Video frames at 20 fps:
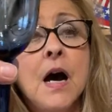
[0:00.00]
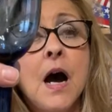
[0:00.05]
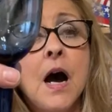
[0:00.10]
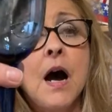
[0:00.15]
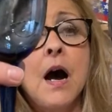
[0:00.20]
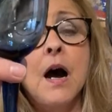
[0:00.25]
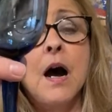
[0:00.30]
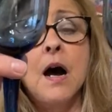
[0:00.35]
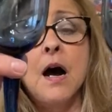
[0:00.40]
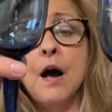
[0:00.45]

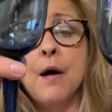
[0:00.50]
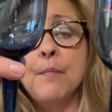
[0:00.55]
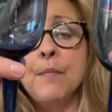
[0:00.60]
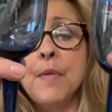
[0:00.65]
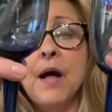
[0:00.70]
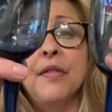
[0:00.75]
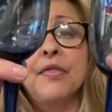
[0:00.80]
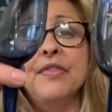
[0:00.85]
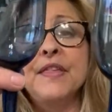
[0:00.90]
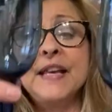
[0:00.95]
Um,
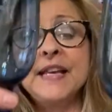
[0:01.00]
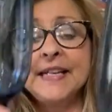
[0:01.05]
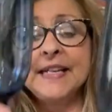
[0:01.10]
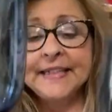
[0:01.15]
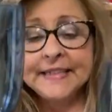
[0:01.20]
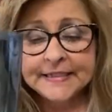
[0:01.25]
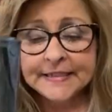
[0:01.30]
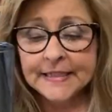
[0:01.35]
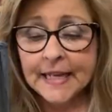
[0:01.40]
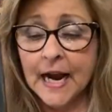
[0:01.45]

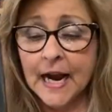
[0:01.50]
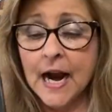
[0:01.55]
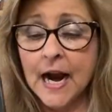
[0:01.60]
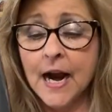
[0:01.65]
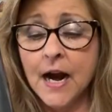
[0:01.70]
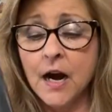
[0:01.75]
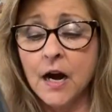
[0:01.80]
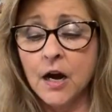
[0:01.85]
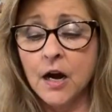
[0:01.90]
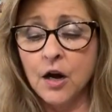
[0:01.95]
these
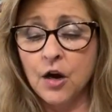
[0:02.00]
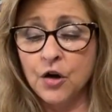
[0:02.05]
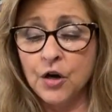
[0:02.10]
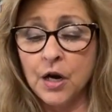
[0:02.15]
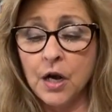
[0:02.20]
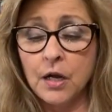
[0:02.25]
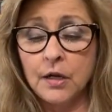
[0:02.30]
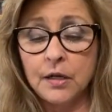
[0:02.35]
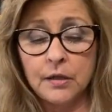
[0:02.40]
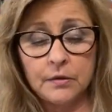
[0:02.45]

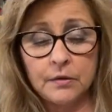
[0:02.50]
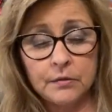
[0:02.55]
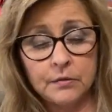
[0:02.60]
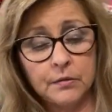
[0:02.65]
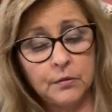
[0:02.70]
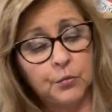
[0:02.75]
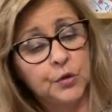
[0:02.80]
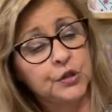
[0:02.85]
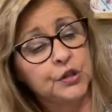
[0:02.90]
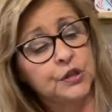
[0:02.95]
are,
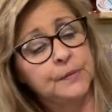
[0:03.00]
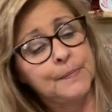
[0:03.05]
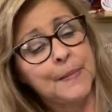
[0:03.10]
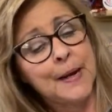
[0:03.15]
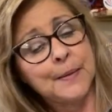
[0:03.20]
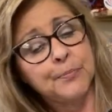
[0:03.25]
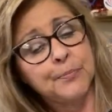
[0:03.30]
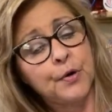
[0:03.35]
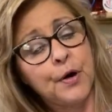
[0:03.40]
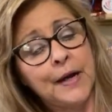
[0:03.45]
where's
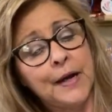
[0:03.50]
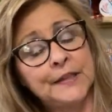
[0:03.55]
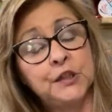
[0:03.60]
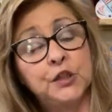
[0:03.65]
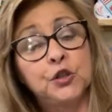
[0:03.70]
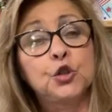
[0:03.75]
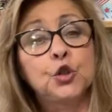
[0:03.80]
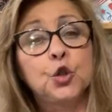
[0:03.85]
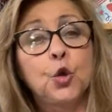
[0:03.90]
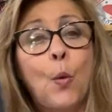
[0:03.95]
my
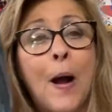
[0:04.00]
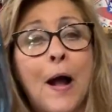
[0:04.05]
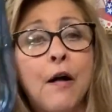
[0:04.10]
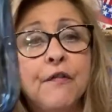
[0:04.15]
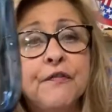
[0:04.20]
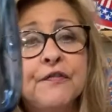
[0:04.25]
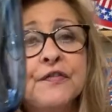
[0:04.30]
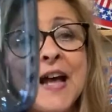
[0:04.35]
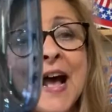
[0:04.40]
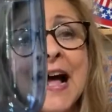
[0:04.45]
price?
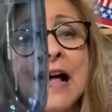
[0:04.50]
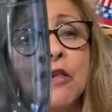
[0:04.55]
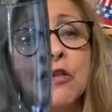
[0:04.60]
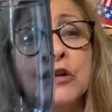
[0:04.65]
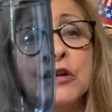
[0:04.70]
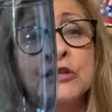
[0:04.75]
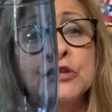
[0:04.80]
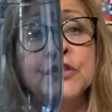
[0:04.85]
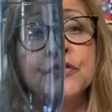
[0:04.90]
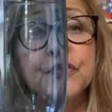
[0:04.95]

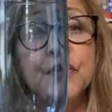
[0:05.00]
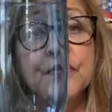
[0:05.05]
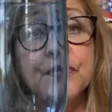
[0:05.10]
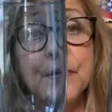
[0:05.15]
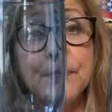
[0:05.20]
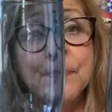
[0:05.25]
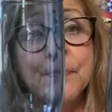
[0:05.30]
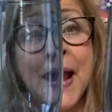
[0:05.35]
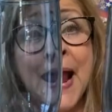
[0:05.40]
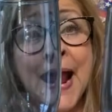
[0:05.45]
$12 for
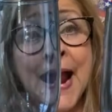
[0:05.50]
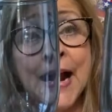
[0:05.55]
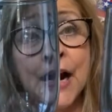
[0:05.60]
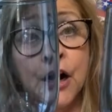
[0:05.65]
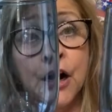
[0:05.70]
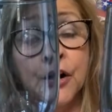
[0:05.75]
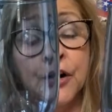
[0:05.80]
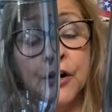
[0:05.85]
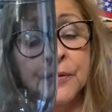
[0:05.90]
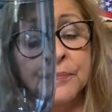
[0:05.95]
the
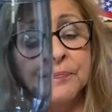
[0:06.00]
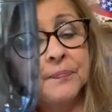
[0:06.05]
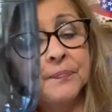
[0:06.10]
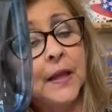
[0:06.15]
pair.